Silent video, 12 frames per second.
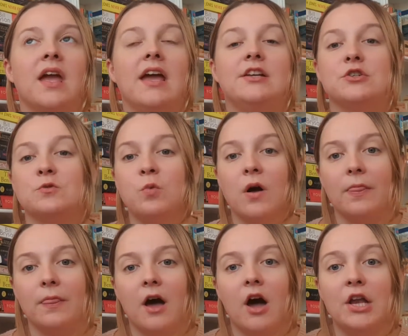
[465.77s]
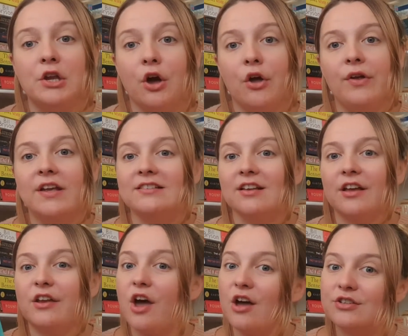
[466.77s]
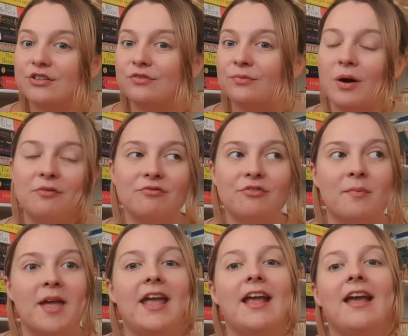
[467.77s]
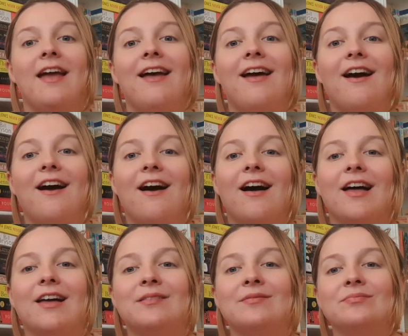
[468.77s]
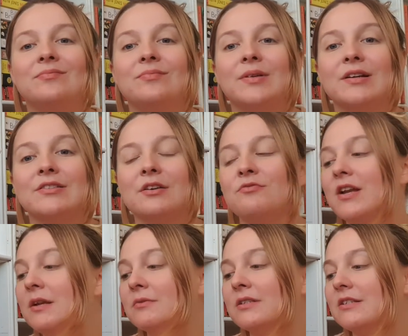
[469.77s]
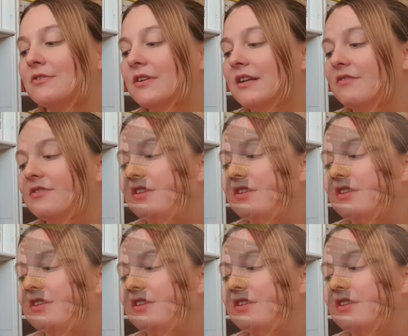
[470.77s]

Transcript: It's just one that I know is like an urgent one for me, because I've really wanted to read it for